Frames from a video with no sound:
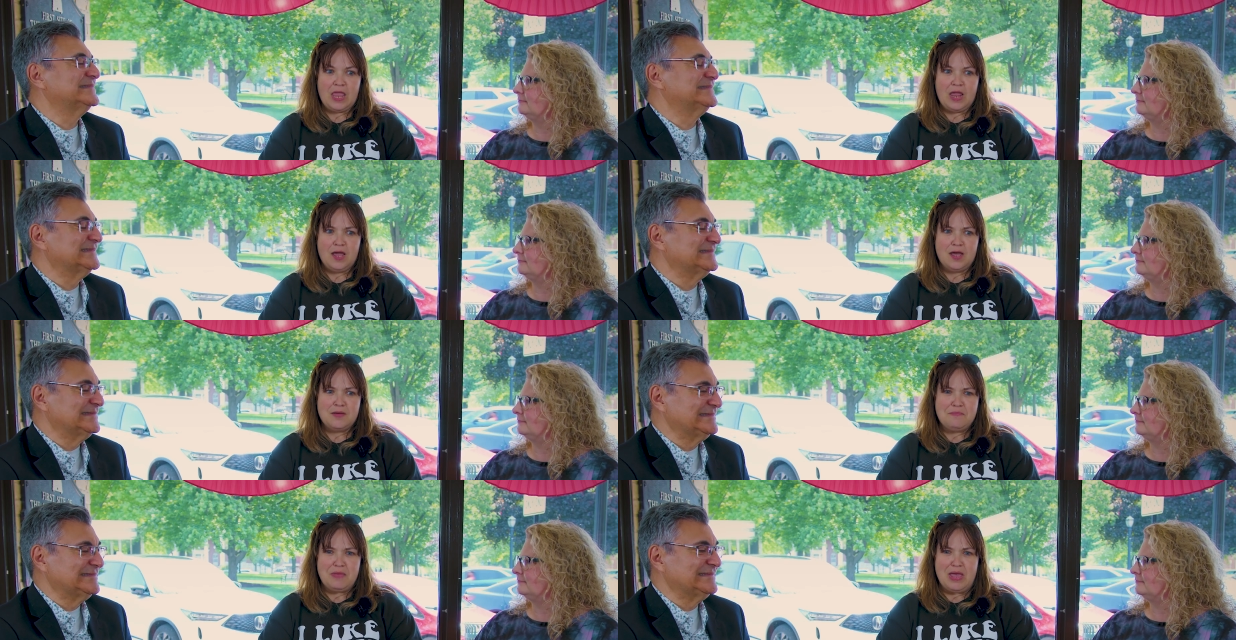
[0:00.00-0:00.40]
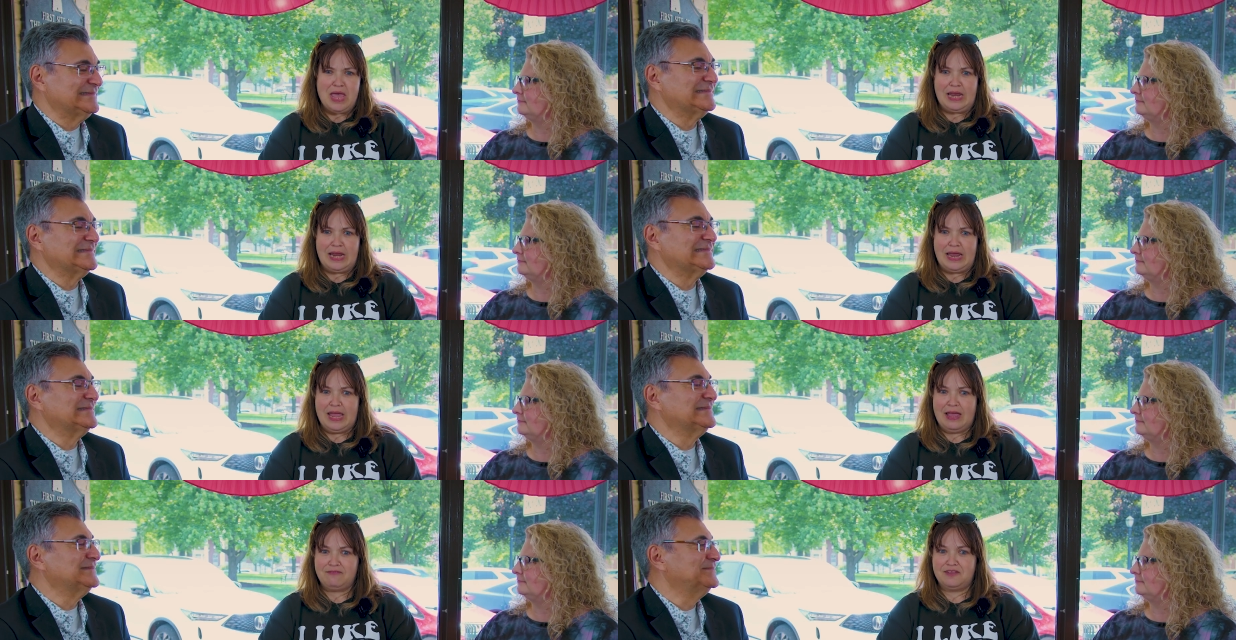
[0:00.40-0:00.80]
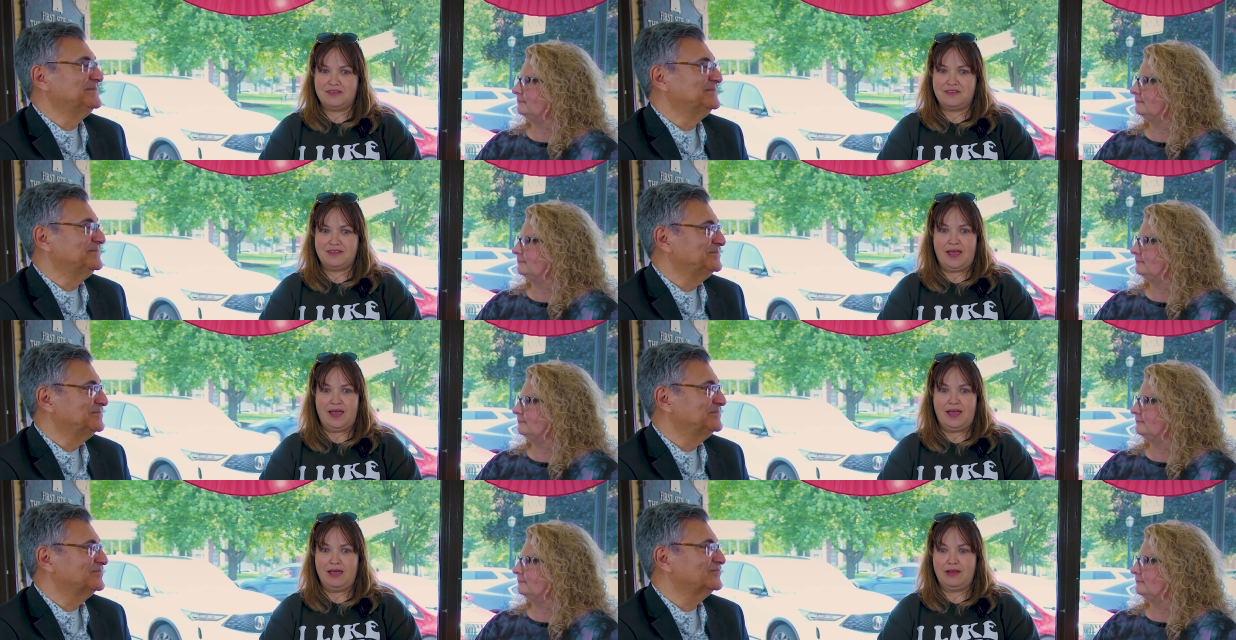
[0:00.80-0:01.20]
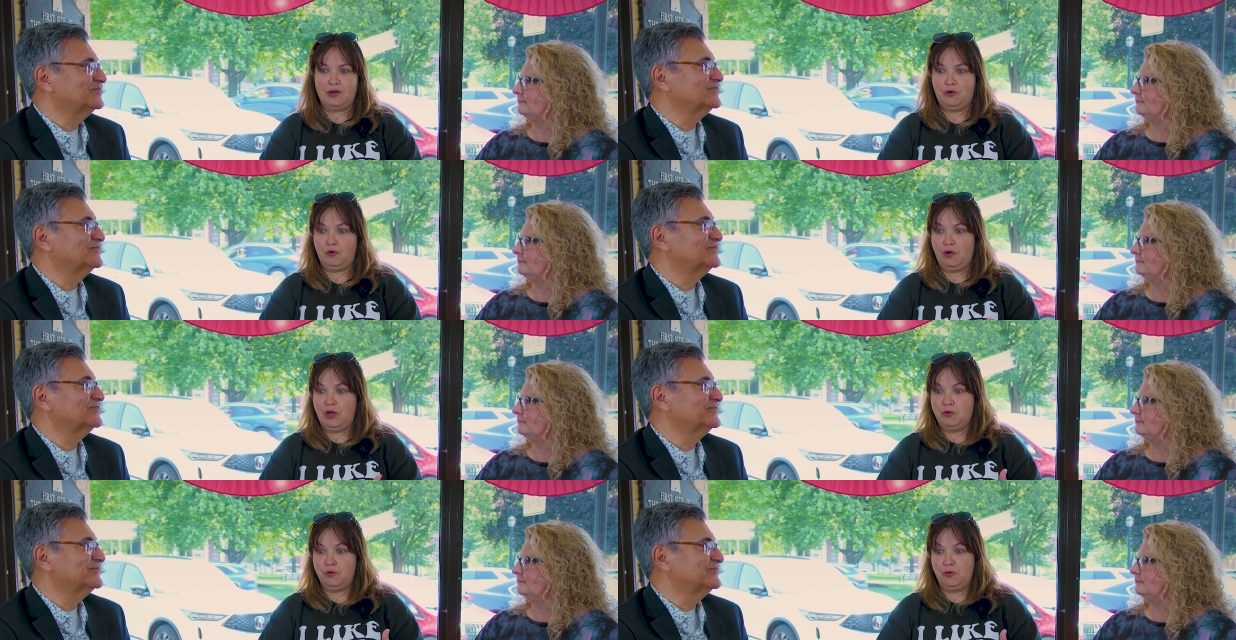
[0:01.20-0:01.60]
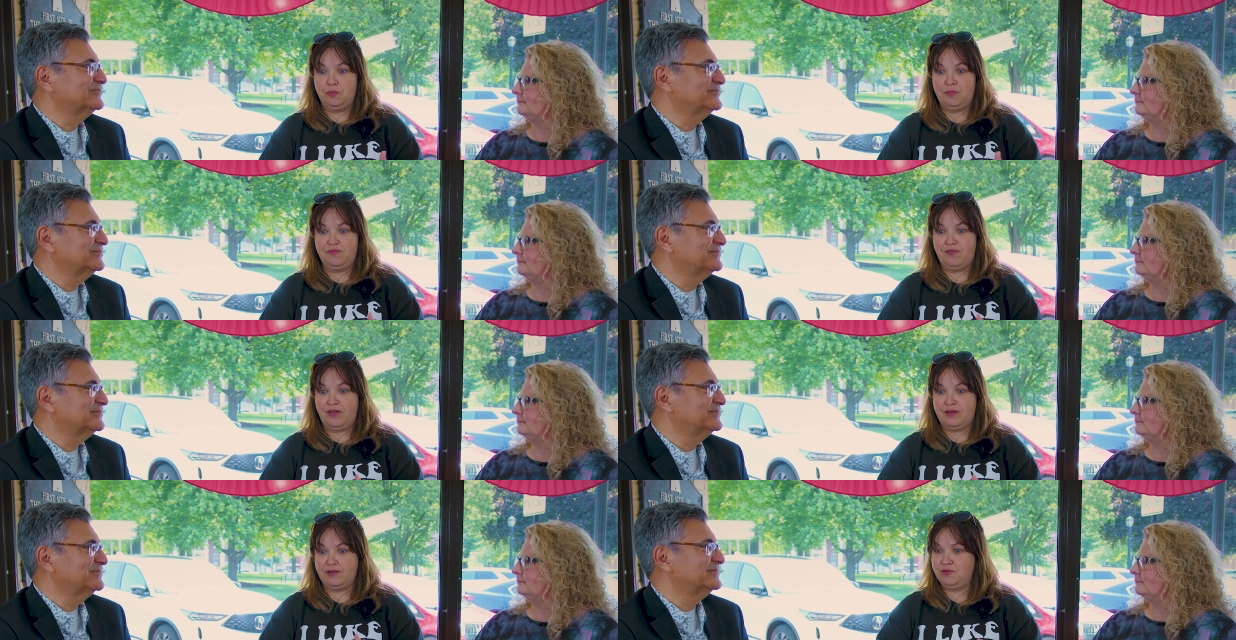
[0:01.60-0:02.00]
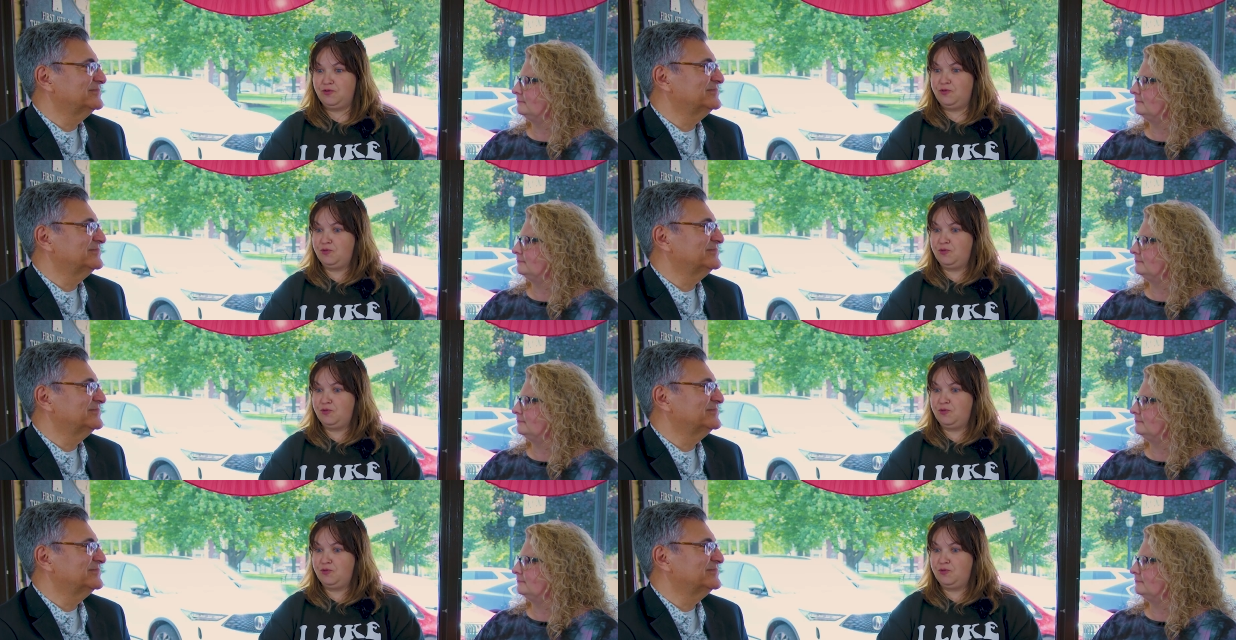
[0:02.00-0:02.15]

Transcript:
Speaker 1: um, and I have to say, I had a great group of vendors who